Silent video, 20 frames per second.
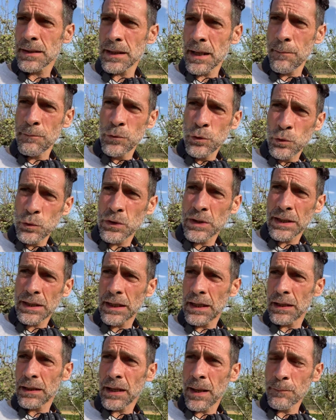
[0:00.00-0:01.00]
and I'm using
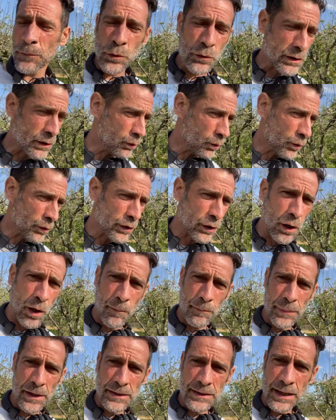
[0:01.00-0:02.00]
it. I'm using all the
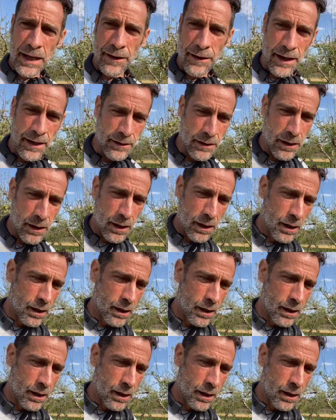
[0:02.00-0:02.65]
compost I had,